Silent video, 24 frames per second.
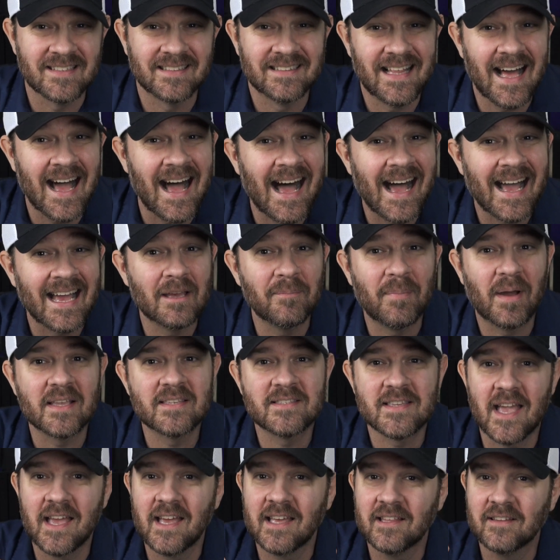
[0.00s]
a lie by
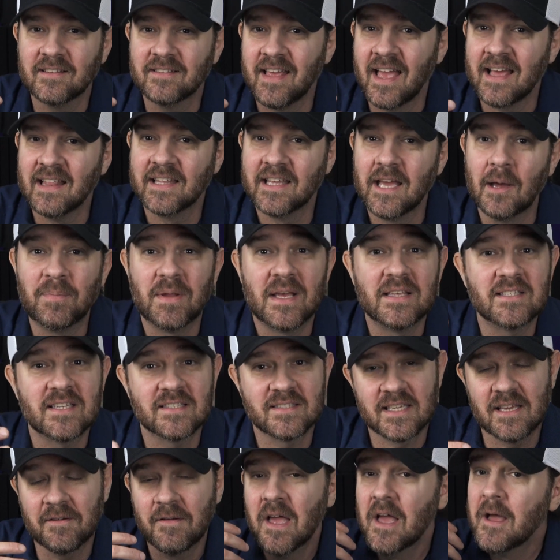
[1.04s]
saying daily updates, because